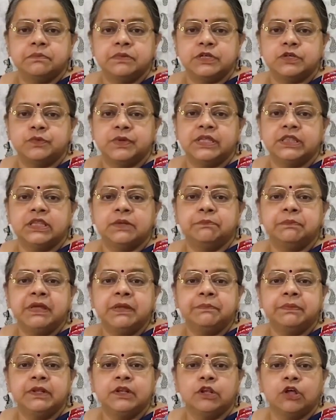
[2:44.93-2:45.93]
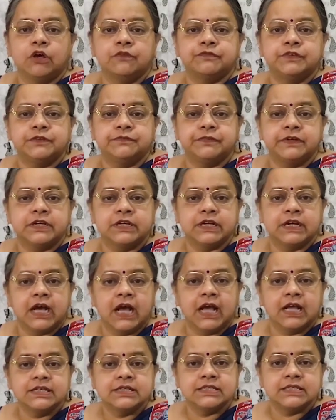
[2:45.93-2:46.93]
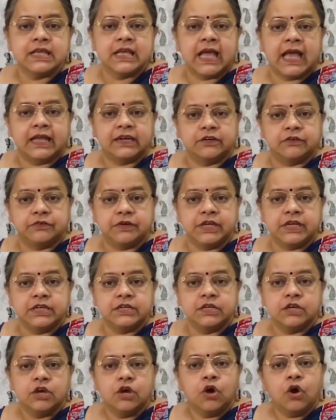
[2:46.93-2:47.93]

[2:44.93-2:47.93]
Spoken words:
between the people of different castes and creed